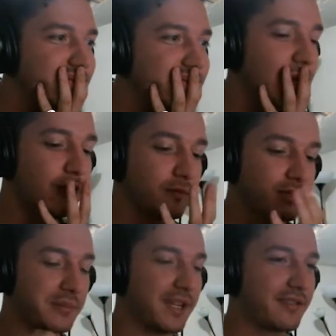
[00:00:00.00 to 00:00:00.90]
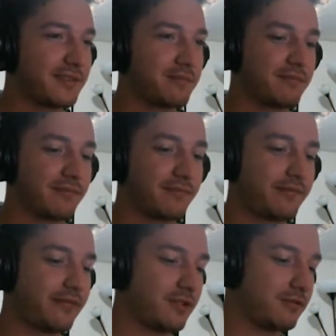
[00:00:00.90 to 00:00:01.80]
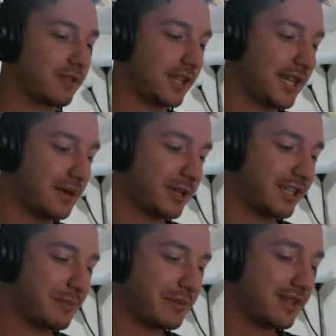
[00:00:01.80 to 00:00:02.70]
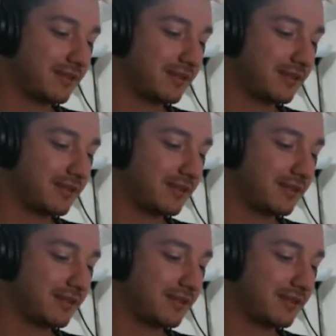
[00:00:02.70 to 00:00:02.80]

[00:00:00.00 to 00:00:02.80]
Oh, to my phone. I can't bring it up then.